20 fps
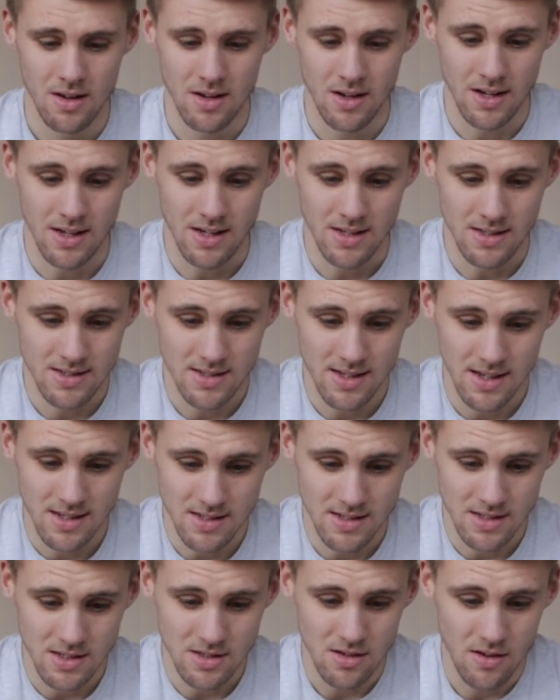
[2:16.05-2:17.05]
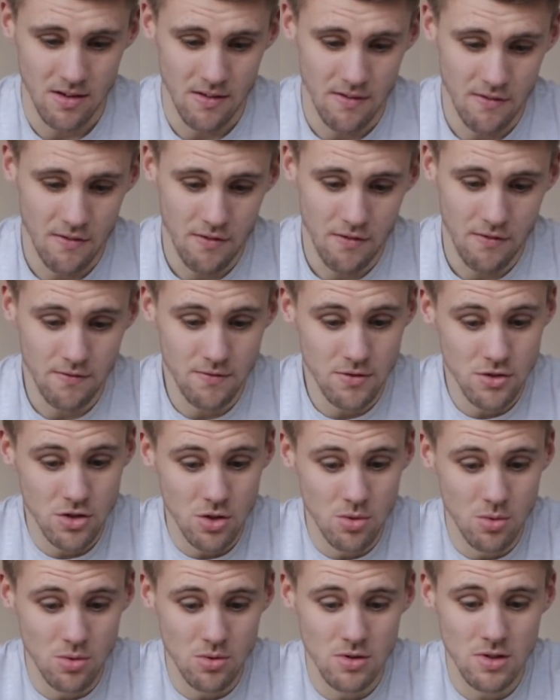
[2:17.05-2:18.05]
it says it's
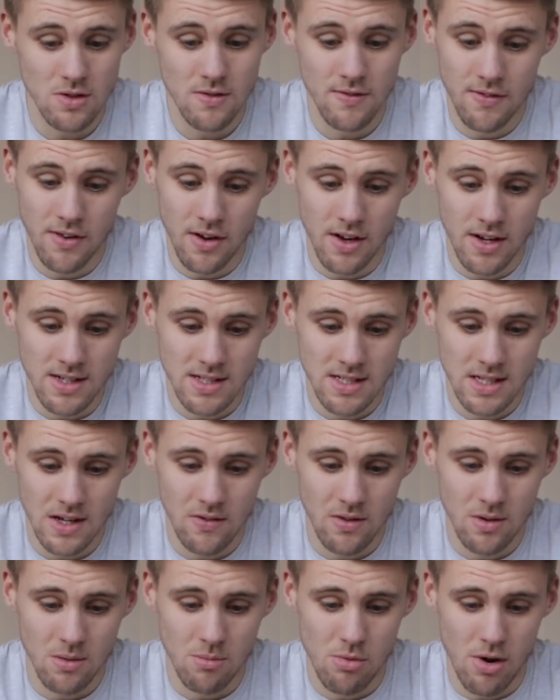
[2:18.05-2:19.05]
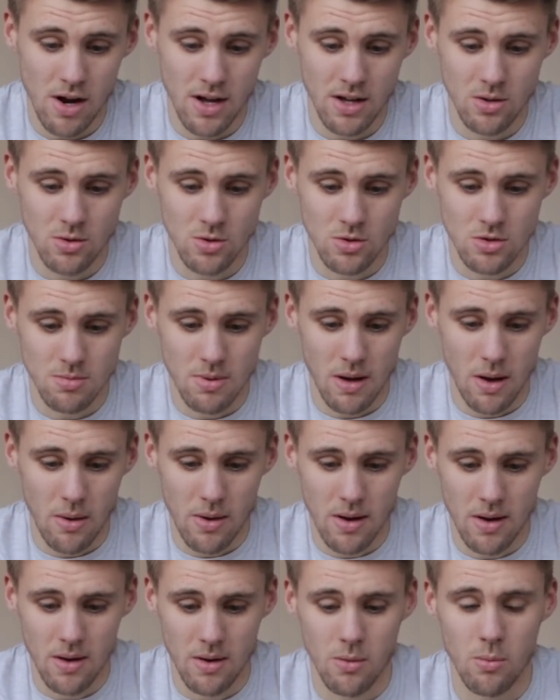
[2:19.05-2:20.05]
237 brake
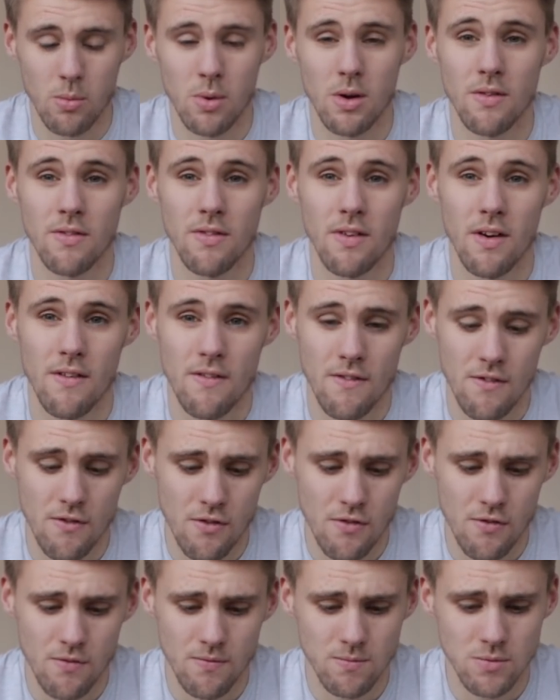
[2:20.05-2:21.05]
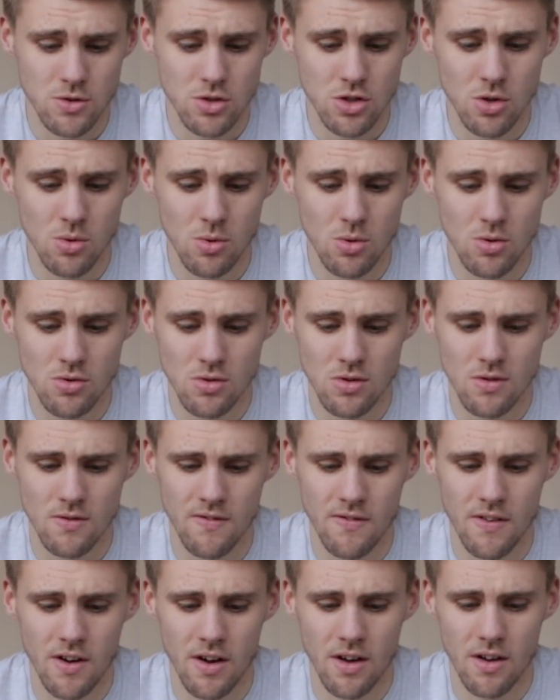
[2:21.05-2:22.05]
horsepower with
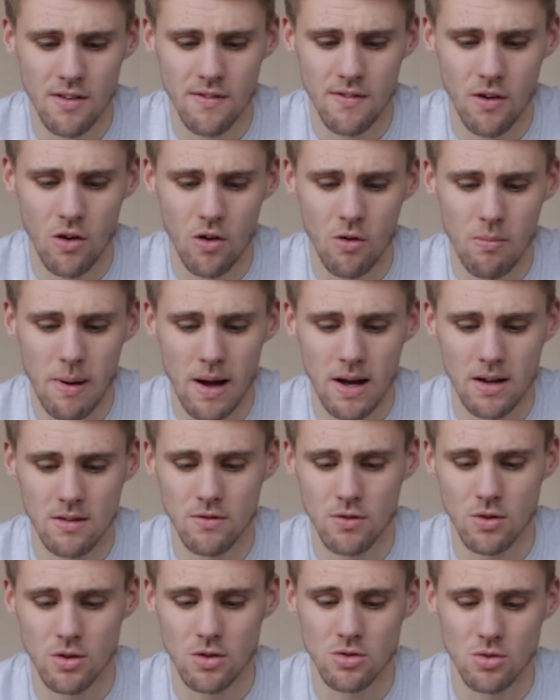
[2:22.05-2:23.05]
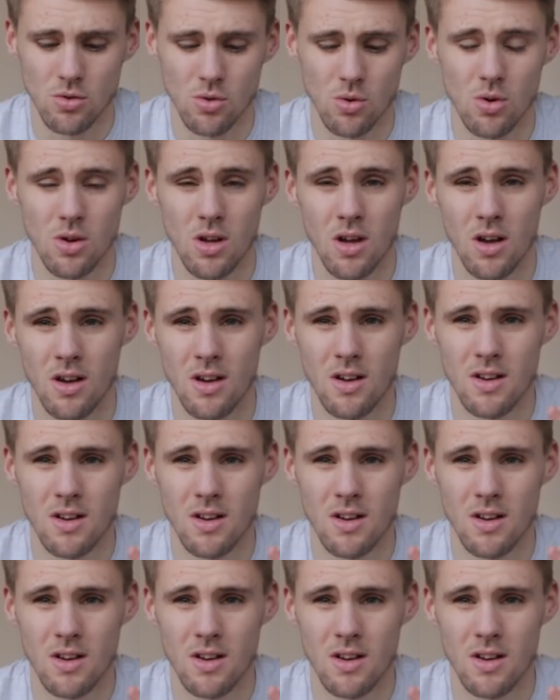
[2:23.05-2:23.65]
235 pound-foot of torque.